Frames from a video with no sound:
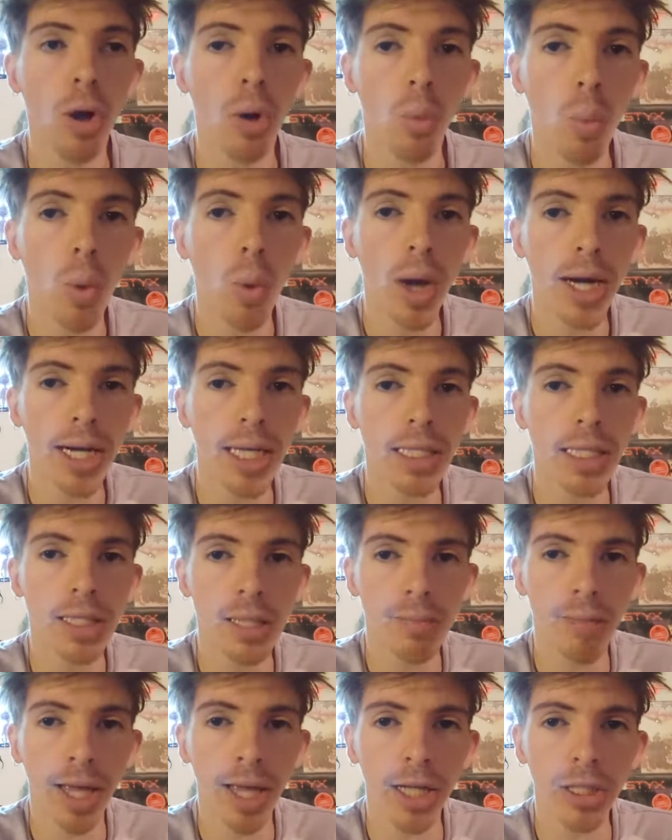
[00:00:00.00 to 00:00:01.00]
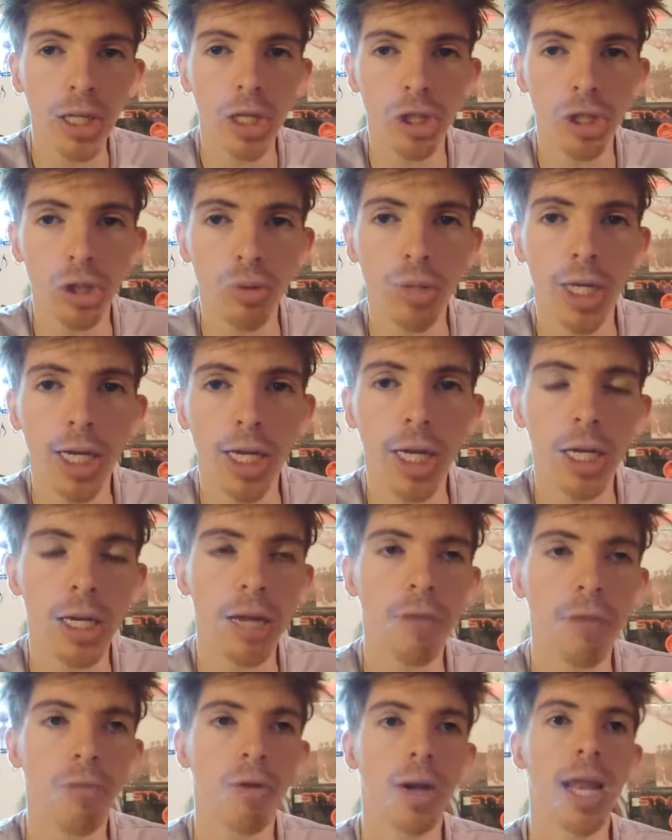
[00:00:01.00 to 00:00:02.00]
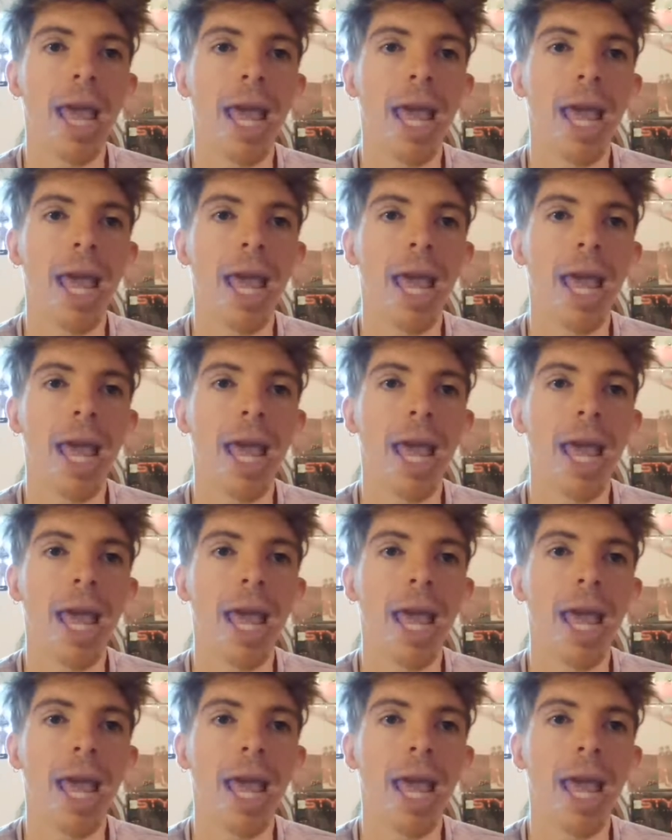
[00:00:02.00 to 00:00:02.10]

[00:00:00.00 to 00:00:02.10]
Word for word: what it is that makes us unique and different